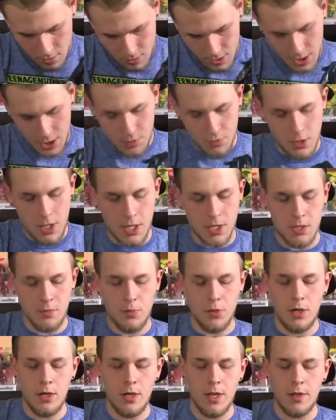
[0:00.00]
These were actually
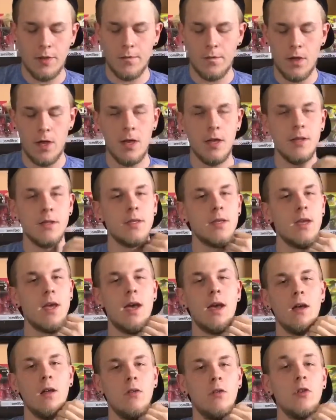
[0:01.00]
pretty nice finds
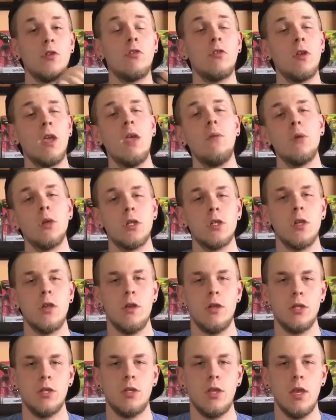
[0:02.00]
at a local game
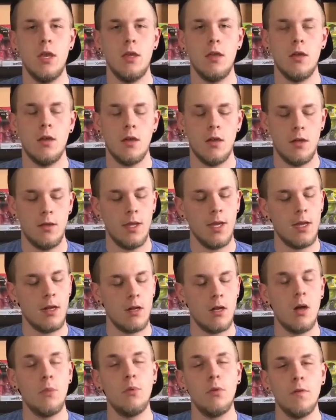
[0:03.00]
exchange. They got a
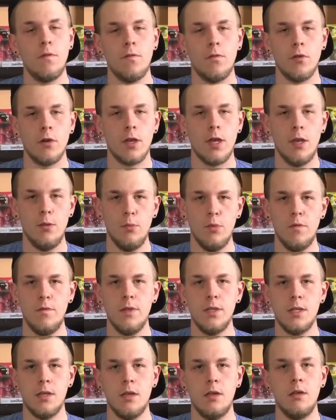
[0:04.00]
couple of 4K
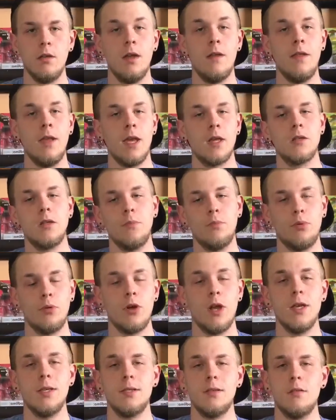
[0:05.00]
movies in, and they actually
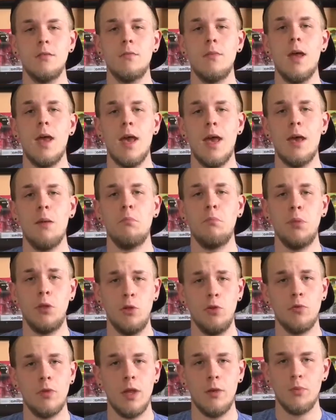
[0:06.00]
priced them at
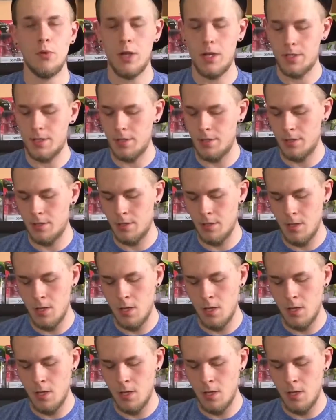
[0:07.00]
Blu-ray prices.